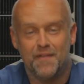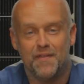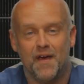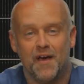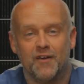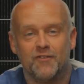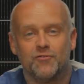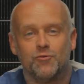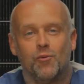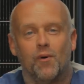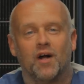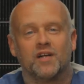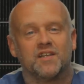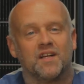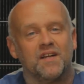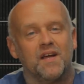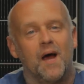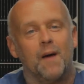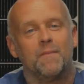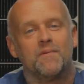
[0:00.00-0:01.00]
Thanks for
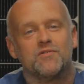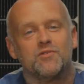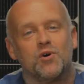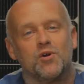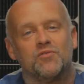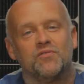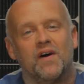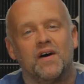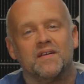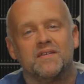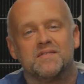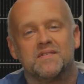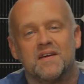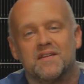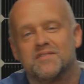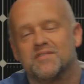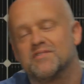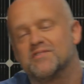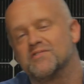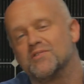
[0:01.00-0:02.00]
watching the episode of
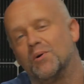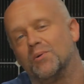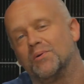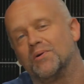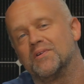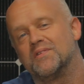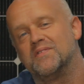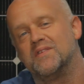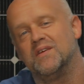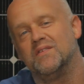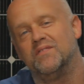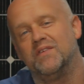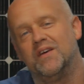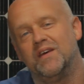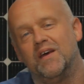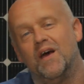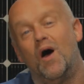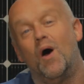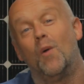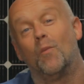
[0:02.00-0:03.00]
Uncensored Solar T
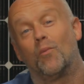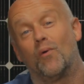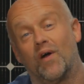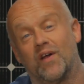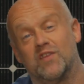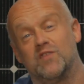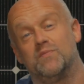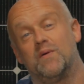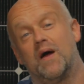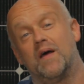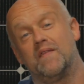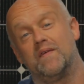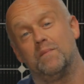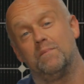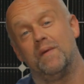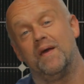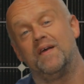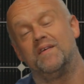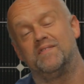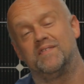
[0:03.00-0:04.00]
V, brought to you by the
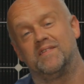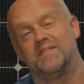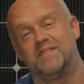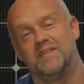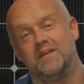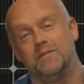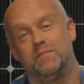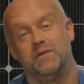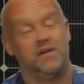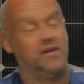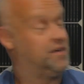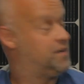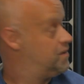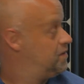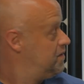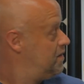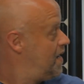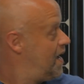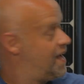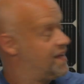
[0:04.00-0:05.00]
amazing team here
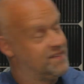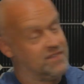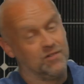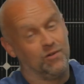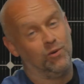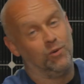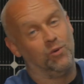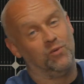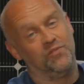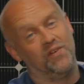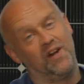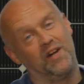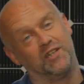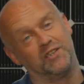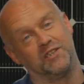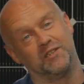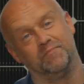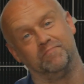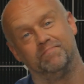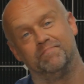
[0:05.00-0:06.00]
at Solar Wolf
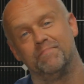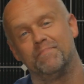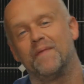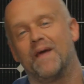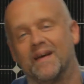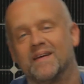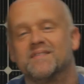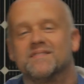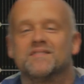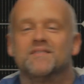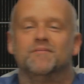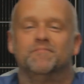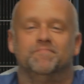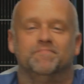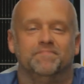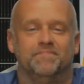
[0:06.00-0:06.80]
Energy. Thanks.